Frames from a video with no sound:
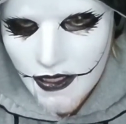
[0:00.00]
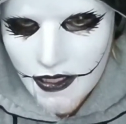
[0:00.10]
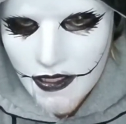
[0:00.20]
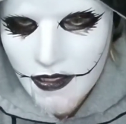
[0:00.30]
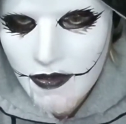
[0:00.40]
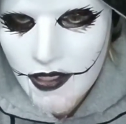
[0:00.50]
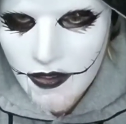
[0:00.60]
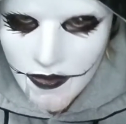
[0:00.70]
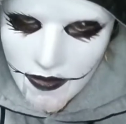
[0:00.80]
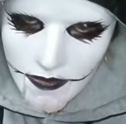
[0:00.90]
And here we
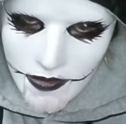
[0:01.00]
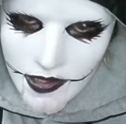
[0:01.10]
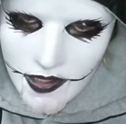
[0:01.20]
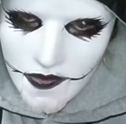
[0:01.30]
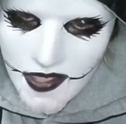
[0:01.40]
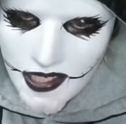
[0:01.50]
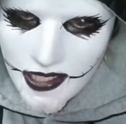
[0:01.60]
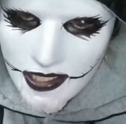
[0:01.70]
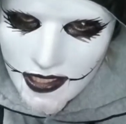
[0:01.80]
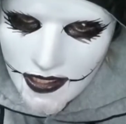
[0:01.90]
go. Bruce
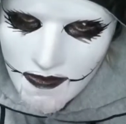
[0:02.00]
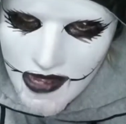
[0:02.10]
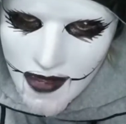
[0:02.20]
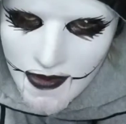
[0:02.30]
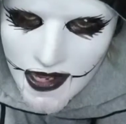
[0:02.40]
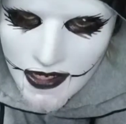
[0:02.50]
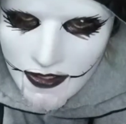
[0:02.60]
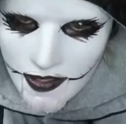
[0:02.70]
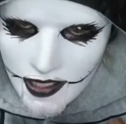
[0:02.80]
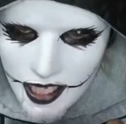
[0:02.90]
Wayne, the Batman. His
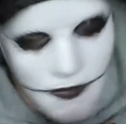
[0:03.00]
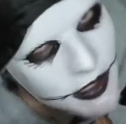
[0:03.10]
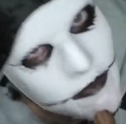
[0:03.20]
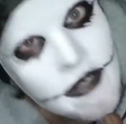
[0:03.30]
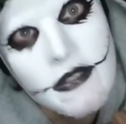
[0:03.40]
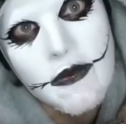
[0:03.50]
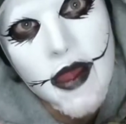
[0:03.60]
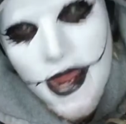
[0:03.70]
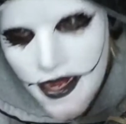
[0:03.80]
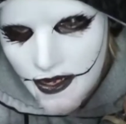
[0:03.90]
real name is Bruce
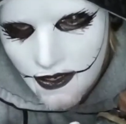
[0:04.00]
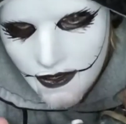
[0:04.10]
Wayne.